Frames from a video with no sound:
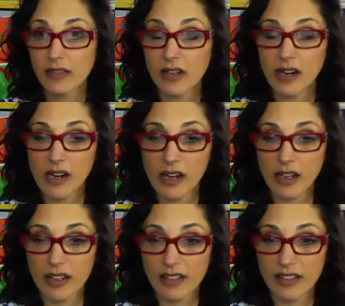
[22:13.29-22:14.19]

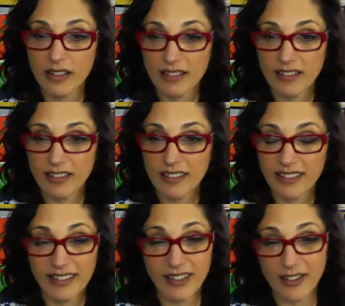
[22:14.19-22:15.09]

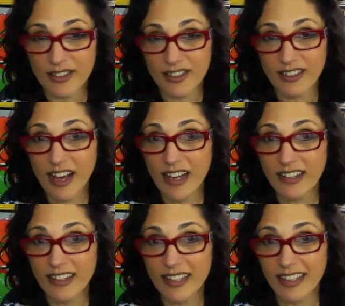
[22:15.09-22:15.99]
There's a lot
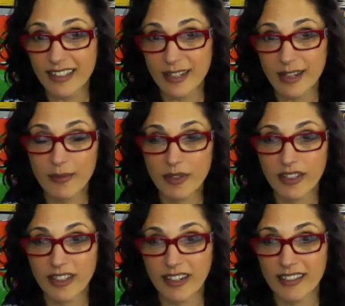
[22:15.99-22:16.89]
of things that I'm
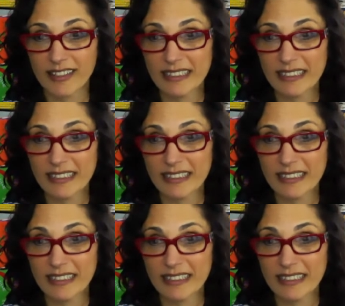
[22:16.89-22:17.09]
working on.